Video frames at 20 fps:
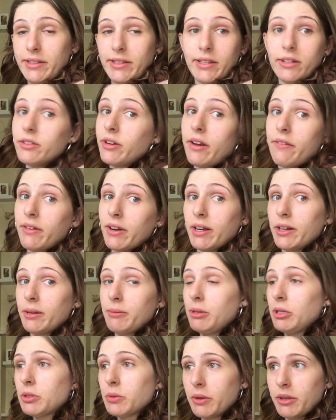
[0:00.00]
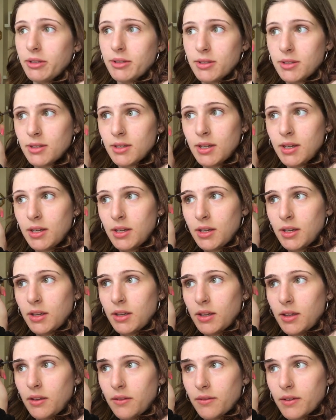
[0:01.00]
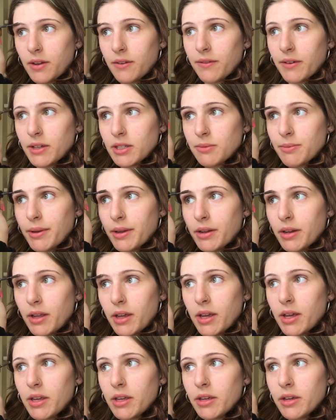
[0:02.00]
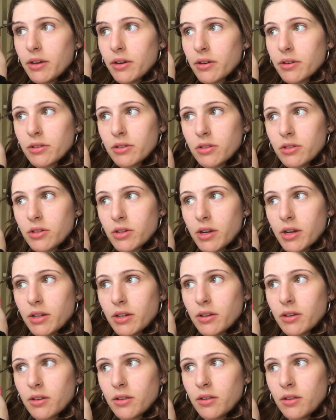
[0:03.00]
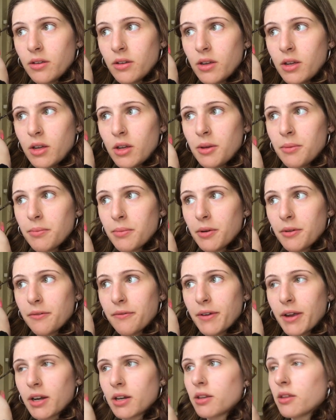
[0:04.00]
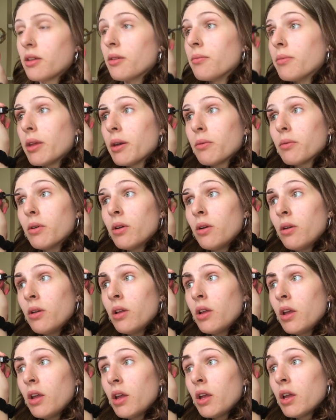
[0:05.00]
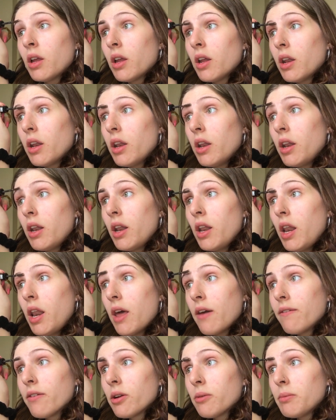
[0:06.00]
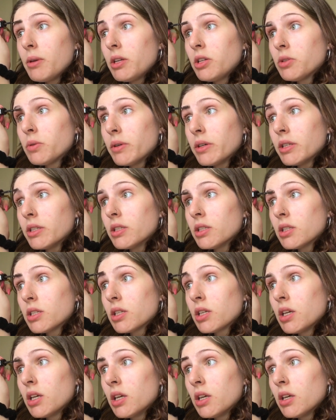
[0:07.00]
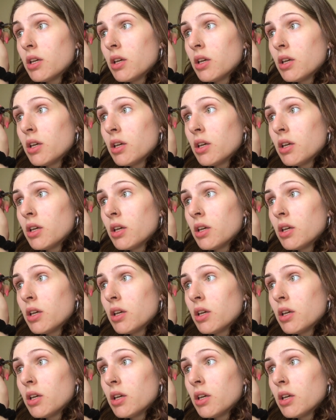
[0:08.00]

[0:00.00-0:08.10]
They're never going to be twins. Even if I spend 8 years trying to perfect them, they will never be twins.